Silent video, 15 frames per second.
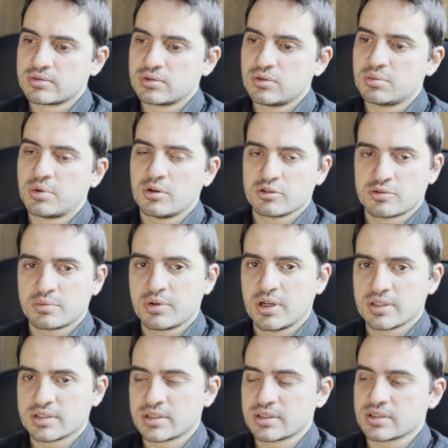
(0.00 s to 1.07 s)
to
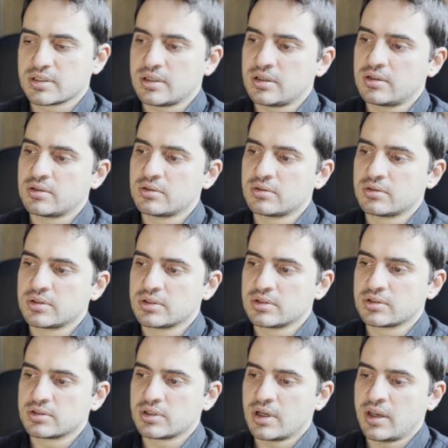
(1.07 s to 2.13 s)
post-process our
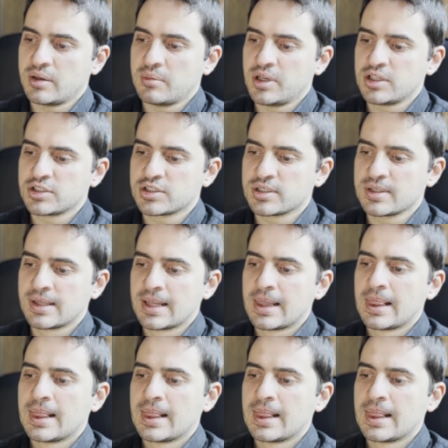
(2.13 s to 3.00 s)
animation.